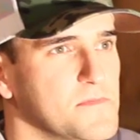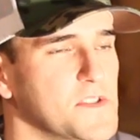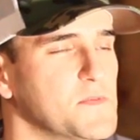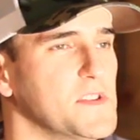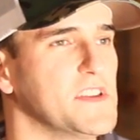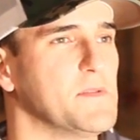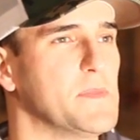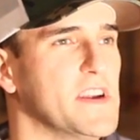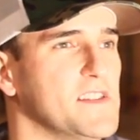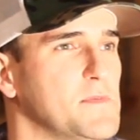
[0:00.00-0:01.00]
This week in
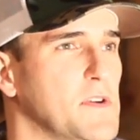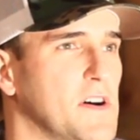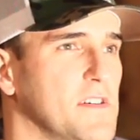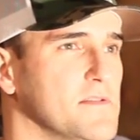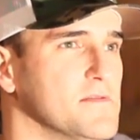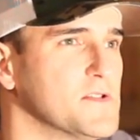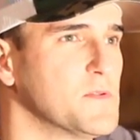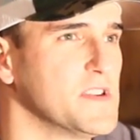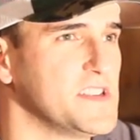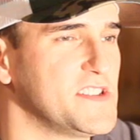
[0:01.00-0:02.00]
baseball, the
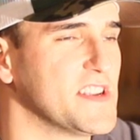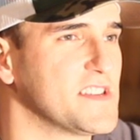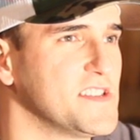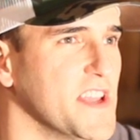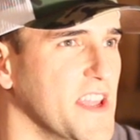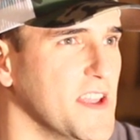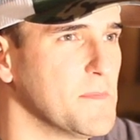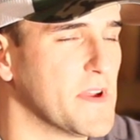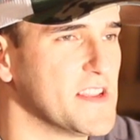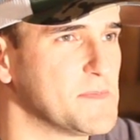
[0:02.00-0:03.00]

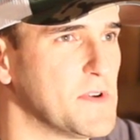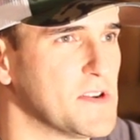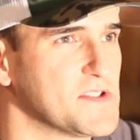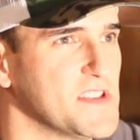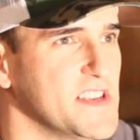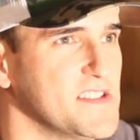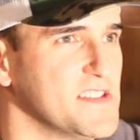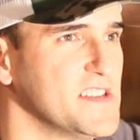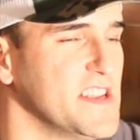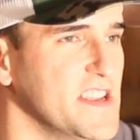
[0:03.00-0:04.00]
2016 baseball
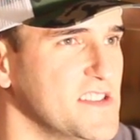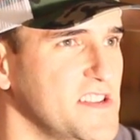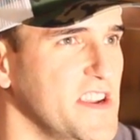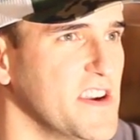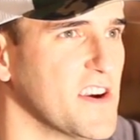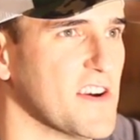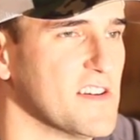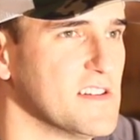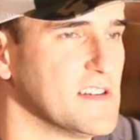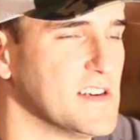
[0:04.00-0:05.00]
season is
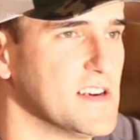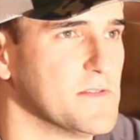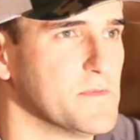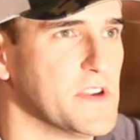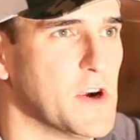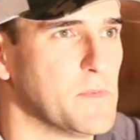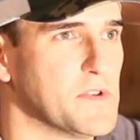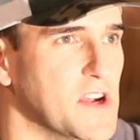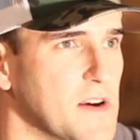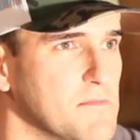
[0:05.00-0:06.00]
here. We
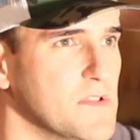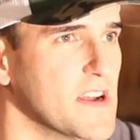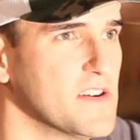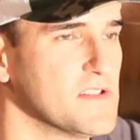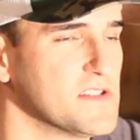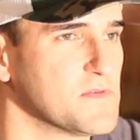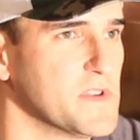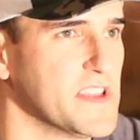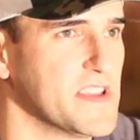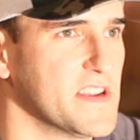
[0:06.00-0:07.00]
open up later this
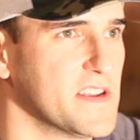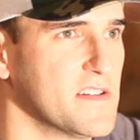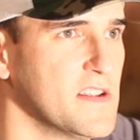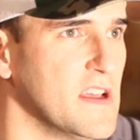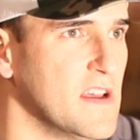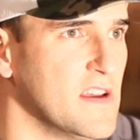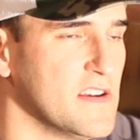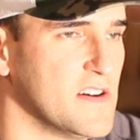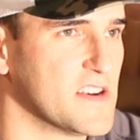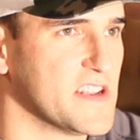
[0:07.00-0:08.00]
weekend
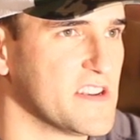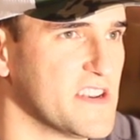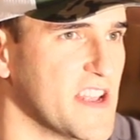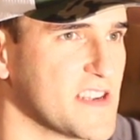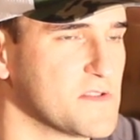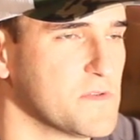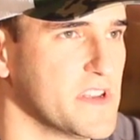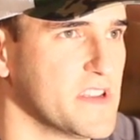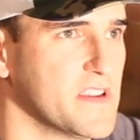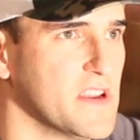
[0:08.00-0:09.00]
on into next
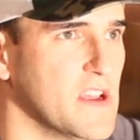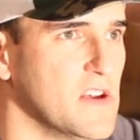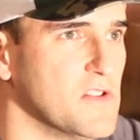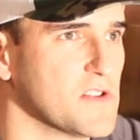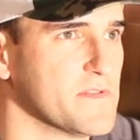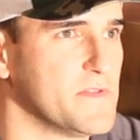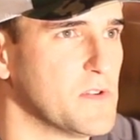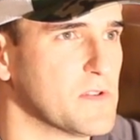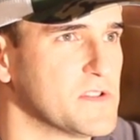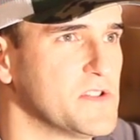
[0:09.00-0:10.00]
week. Looking
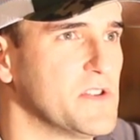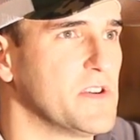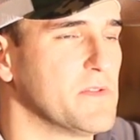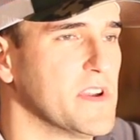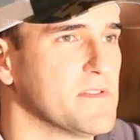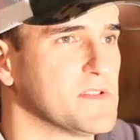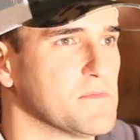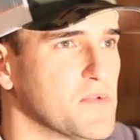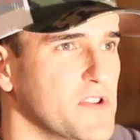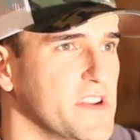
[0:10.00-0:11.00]
forward to it. We have
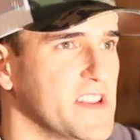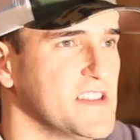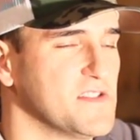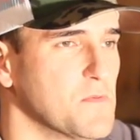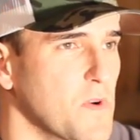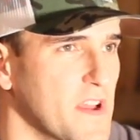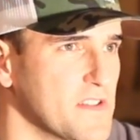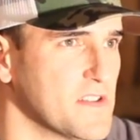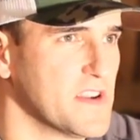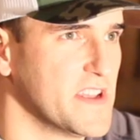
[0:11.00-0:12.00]
some pretty decent
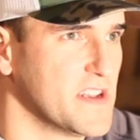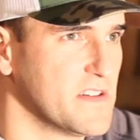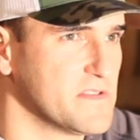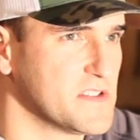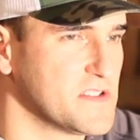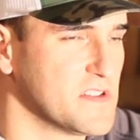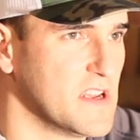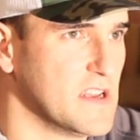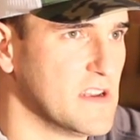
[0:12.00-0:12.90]
weather ahead of us,